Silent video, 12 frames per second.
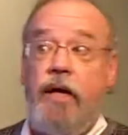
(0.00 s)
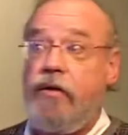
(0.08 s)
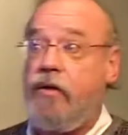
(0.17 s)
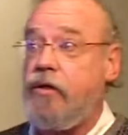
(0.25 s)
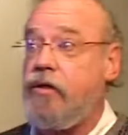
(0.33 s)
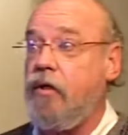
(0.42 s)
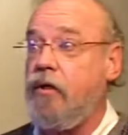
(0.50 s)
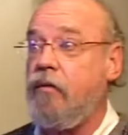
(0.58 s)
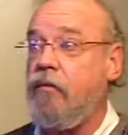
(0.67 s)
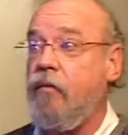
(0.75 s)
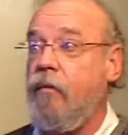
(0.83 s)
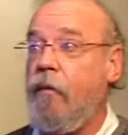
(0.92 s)
others.
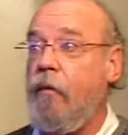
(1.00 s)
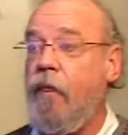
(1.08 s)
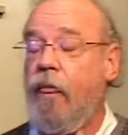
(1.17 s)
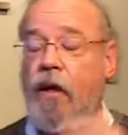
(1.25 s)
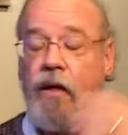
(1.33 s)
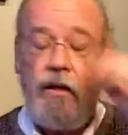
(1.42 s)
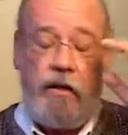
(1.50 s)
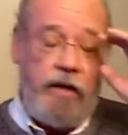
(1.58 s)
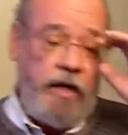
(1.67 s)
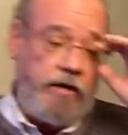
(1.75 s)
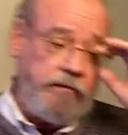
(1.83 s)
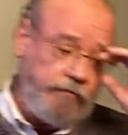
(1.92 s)

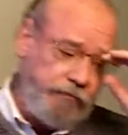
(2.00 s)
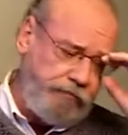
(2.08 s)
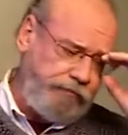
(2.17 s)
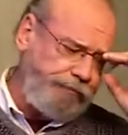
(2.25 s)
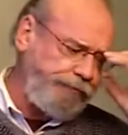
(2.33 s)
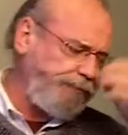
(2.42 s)
Now,